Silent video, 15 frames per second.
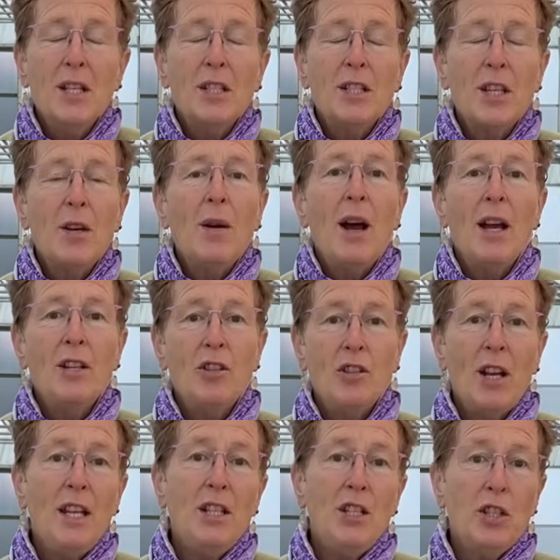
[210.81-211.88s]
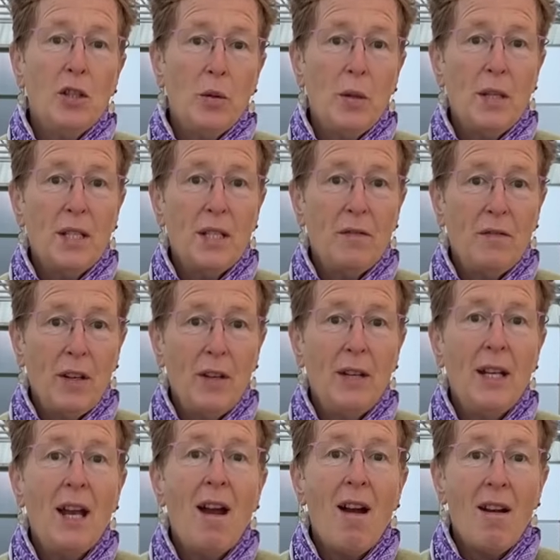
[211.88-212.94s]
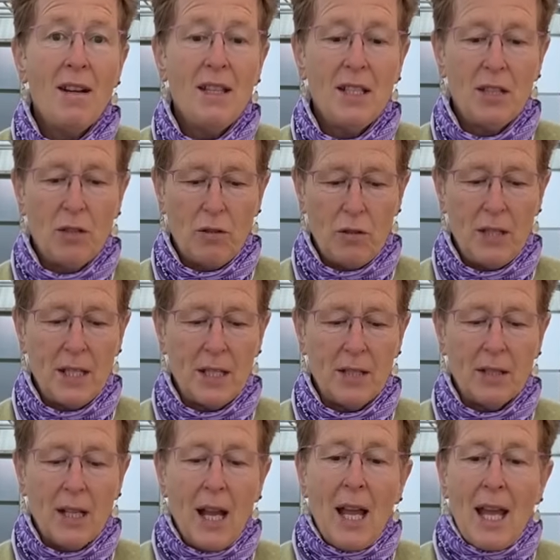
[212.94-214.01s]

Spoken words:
So Hydrangea quercifolia ice crystal.